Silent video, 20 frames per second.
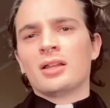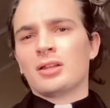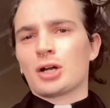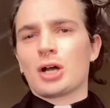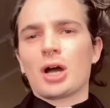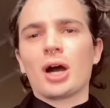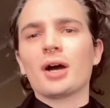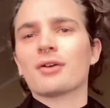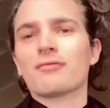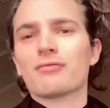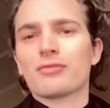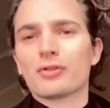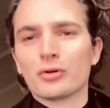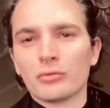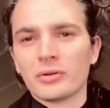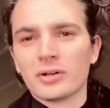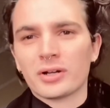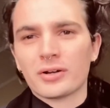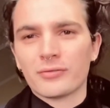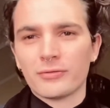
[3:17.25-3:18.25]
God of the
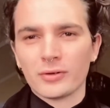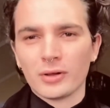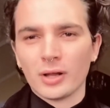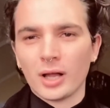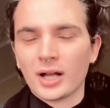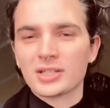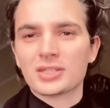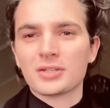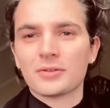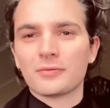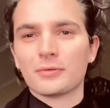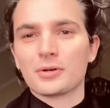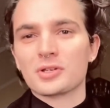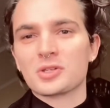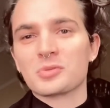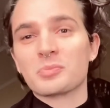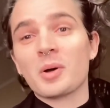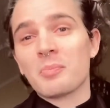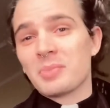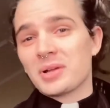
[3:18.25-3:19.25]
Greek philosophers,
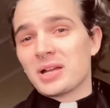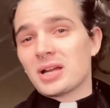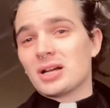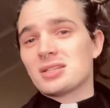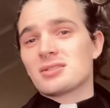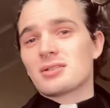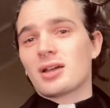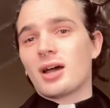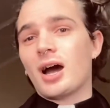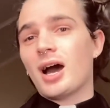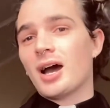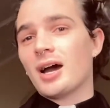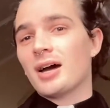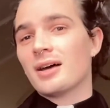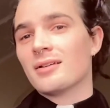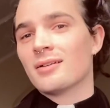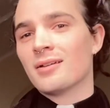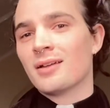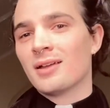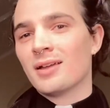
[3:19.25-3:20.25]
but because
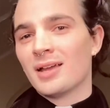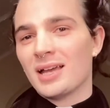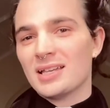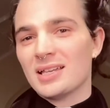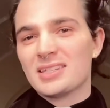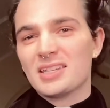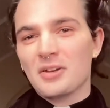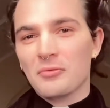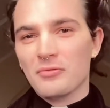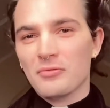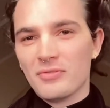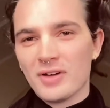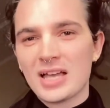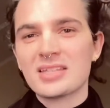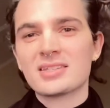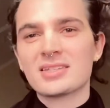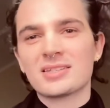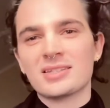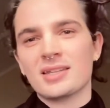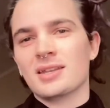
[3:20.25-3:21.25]
God is
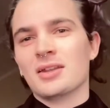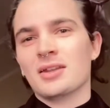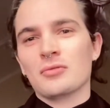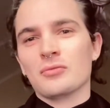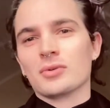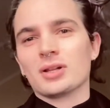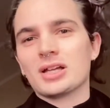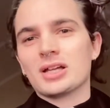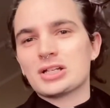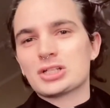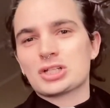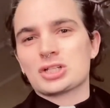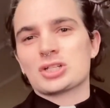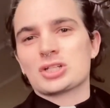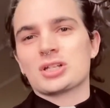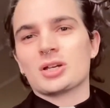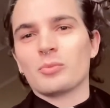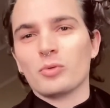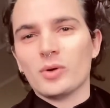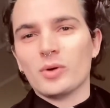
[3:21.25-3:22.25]
invested in
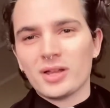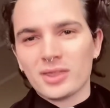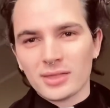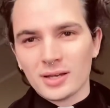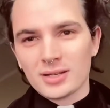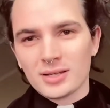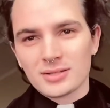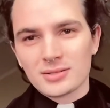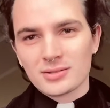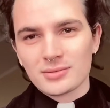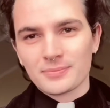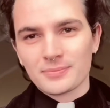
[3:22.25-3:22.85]
relationship with us.